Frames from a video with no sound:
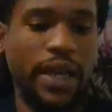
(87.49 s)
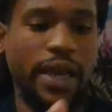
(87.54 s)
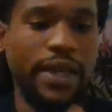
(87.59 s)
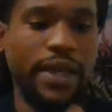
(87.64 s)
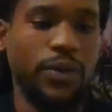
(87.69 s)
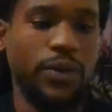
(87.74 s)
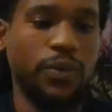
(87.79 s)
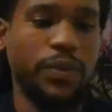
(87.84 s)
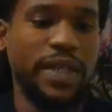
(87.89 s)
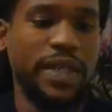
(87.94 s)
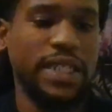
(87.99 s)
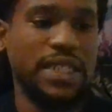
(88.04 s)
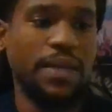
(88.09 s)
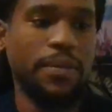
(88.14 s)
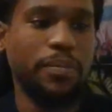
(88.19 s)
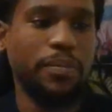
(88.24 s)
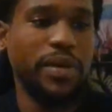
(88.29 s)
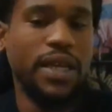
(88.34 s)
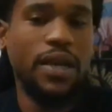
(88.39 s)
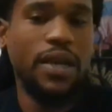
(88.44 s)
And the
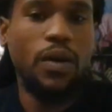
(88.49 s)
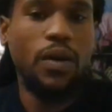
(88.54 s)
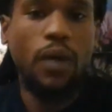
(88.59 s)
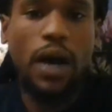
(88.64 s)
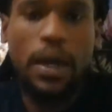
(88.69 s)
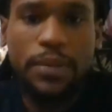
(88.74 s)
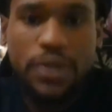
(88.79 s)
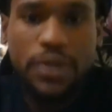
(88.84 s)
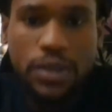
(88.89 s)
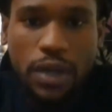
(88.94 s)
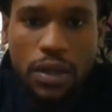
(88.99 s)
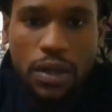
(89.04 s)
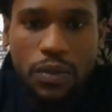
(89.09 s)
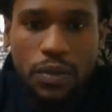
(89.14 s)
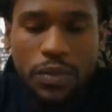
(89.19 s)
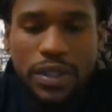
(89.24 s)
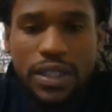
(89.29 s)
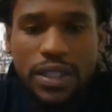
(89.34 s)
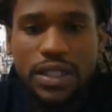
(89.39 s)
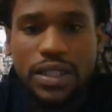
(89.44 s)
reason being why I'm
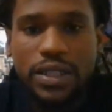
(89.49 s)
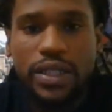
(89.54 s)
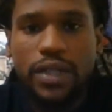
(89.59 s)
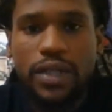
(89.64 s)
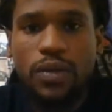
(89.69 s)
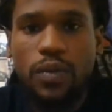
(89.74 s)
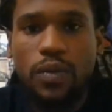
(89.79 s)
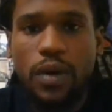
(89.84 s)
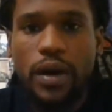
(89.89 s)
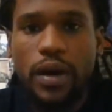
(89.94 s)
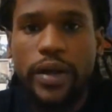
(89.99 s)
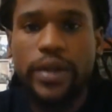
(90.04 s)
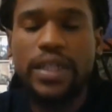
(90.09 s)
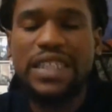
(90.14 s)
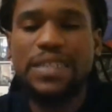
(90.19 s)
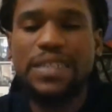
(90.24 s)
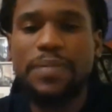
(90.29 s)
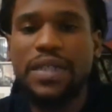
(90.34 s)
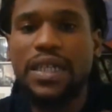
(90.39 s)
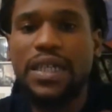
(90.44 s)
starting with distilled water
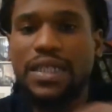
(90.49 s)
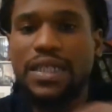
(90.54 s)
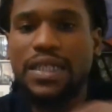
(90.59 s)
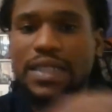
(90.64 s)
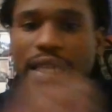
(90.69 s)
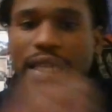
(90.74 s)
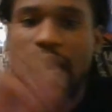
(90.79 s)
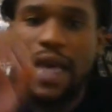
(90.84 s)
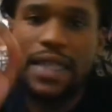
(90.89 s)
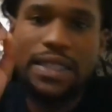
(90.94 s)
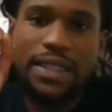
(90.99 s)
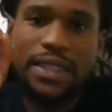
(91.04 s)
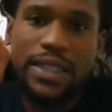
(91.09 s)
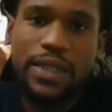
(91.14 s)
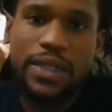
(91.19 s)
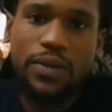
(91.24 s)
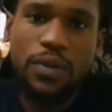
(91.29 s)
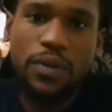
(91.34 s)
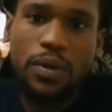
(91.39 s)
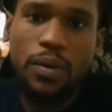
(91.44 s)
is because it has
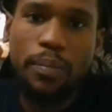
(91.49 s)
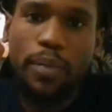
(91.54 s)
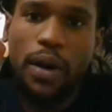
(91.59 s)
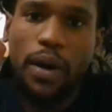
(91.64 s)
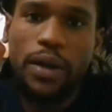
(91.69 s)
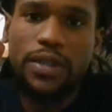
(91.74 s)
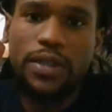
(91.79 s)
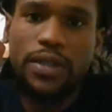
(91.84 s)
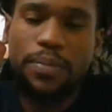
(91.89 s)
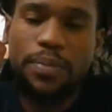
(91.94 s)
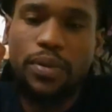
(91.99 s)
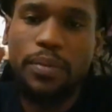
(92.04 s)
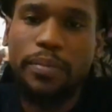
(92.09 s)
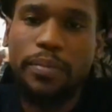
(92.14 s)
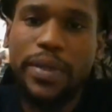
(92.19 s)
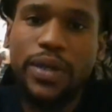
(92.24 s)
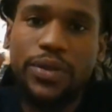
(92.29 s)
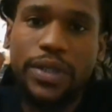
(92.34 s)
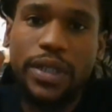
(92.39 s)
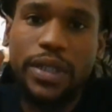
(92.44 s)
0 parts per
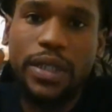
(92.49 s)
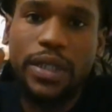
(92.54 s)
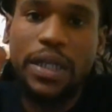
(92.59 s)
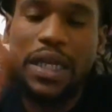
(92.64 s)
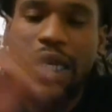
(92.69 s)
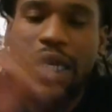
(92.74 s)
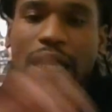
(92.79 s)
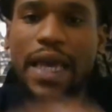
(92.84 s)
million.